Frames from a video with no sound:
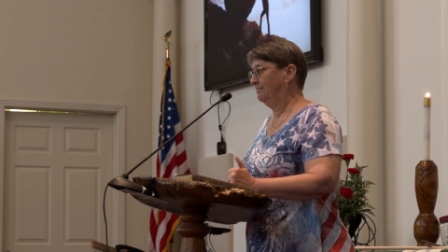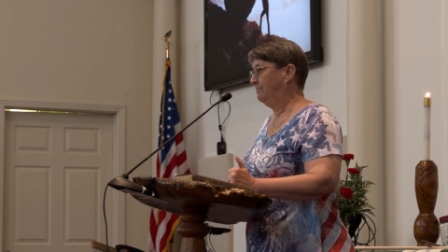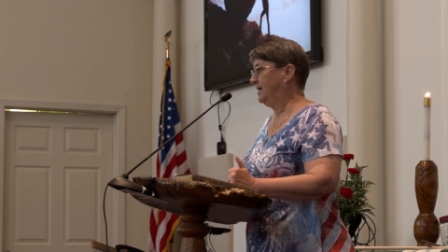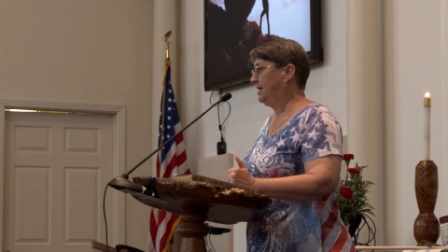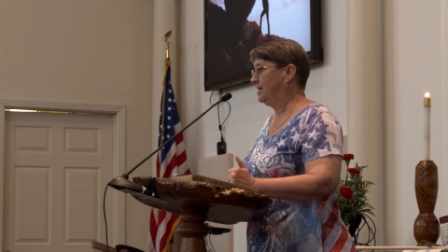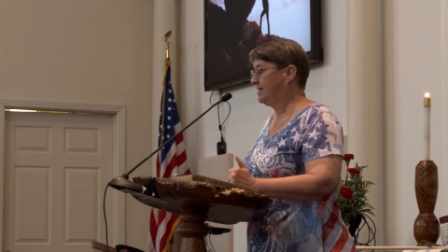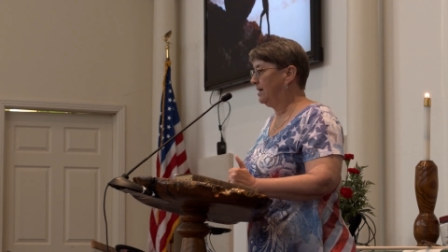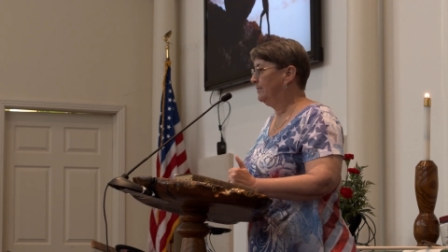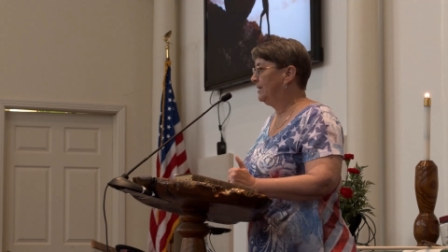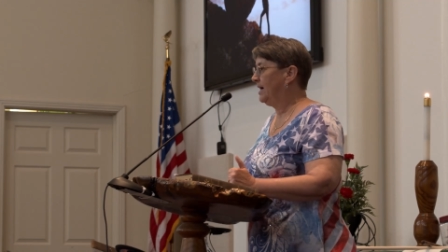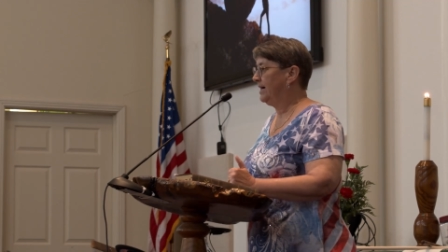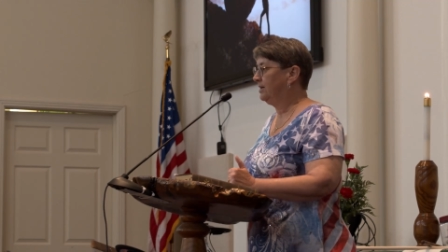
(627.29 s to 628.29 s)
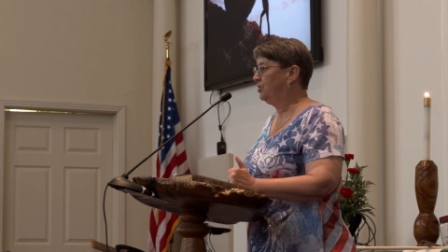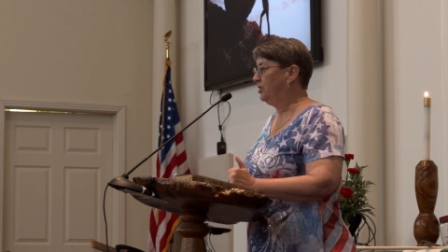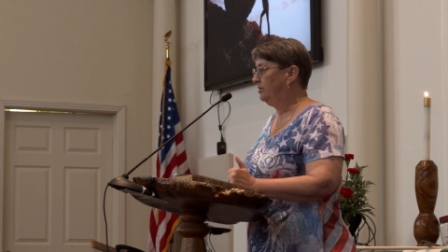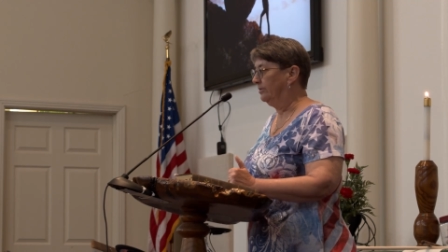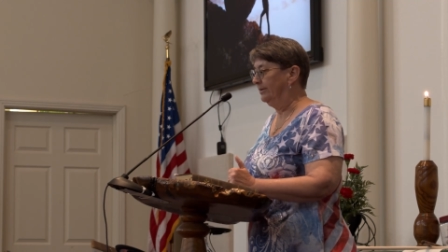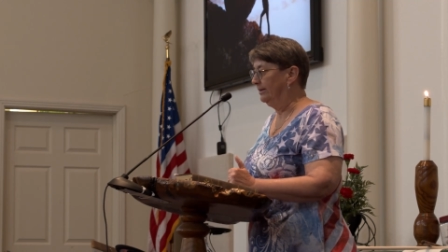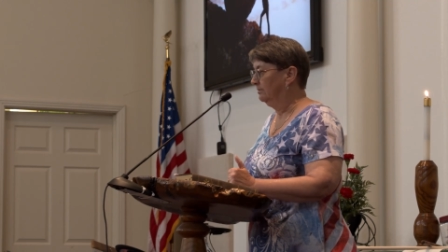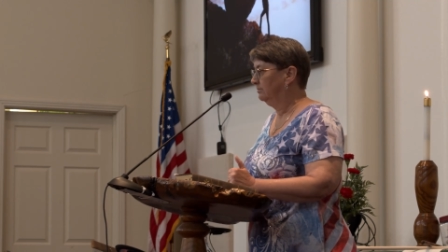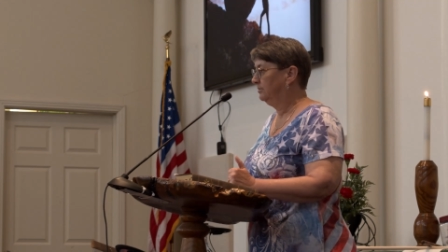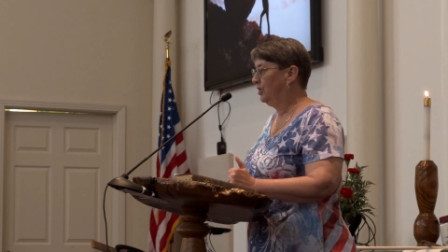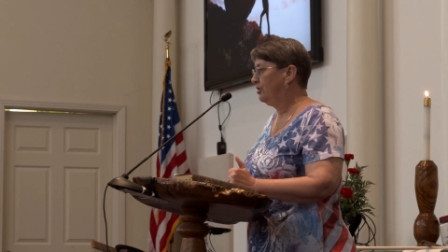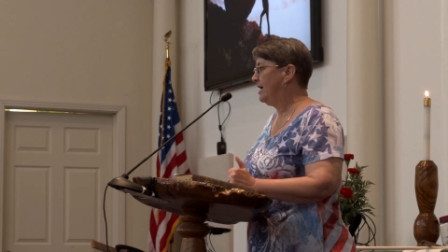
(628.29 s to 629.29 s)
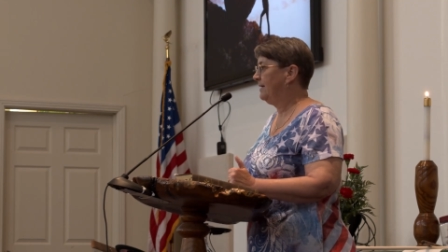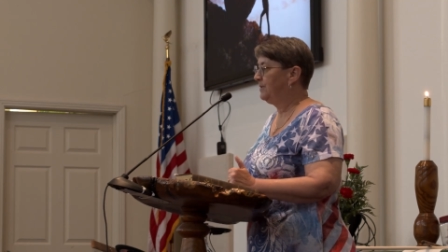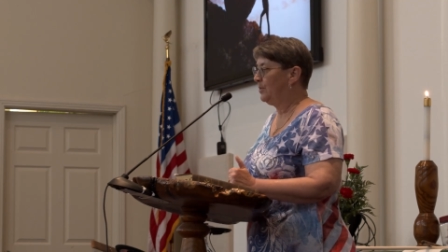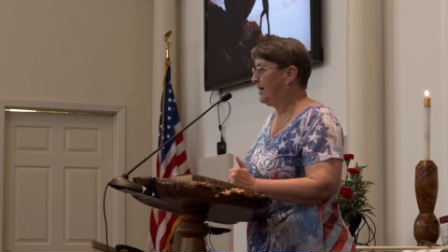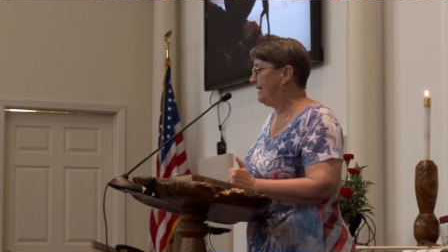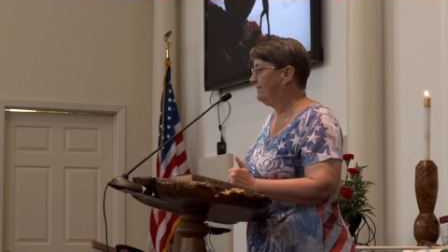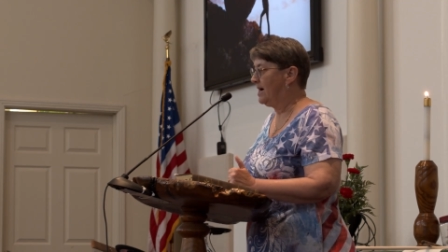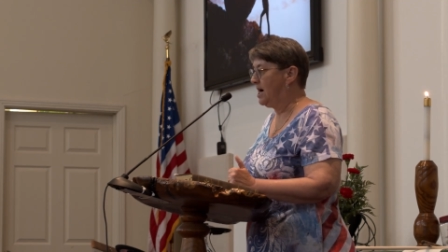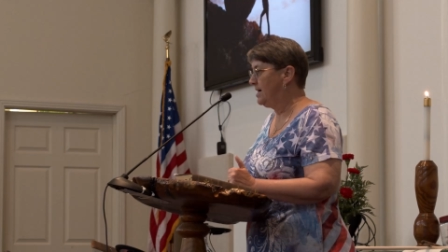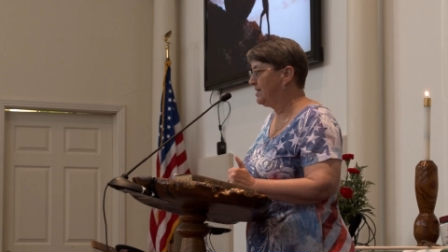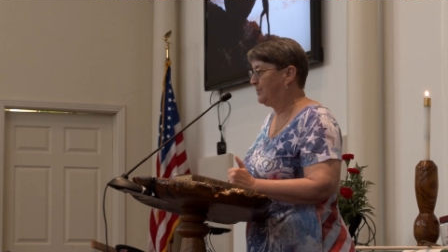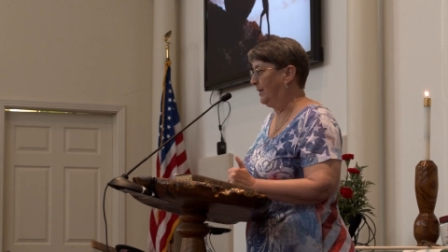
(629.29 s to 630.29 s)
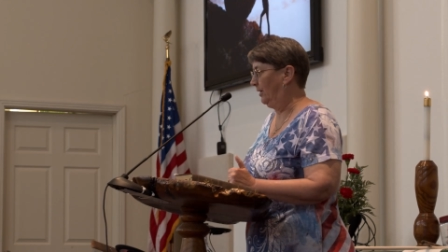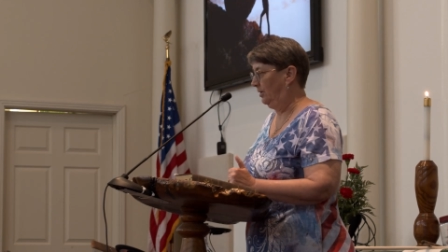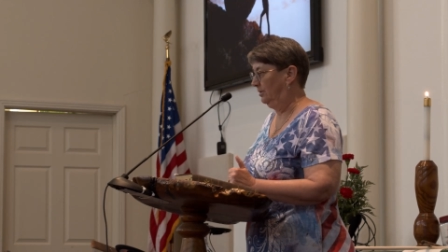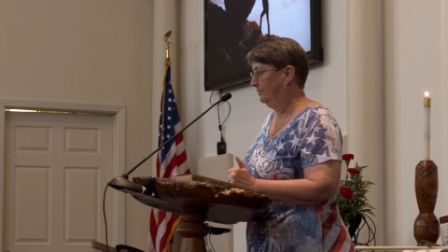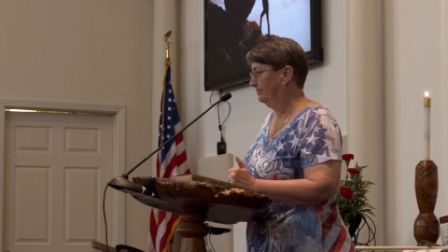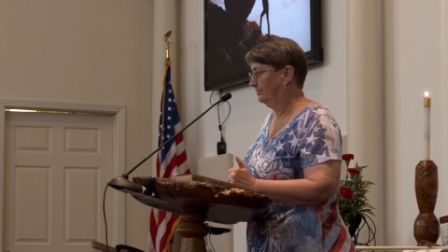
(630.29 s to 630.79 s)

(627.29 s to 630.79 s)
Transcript: because I'm like, dude, you're not the one in the hospital.